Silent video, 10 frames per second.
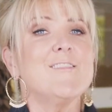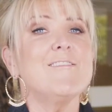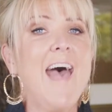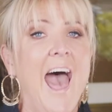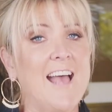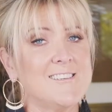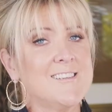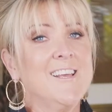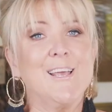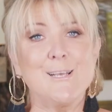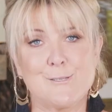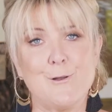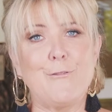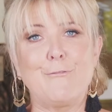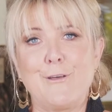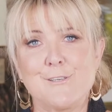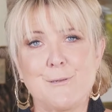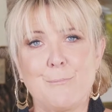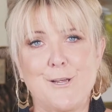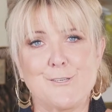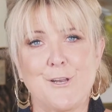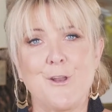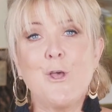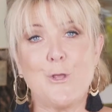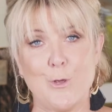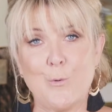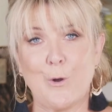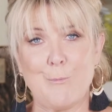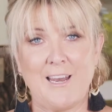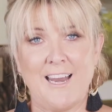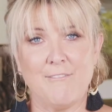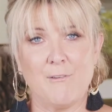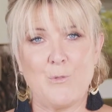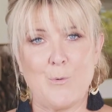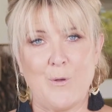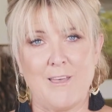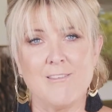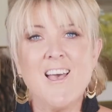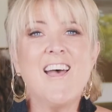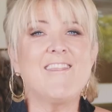That is not the first impression you want to be leaving them with.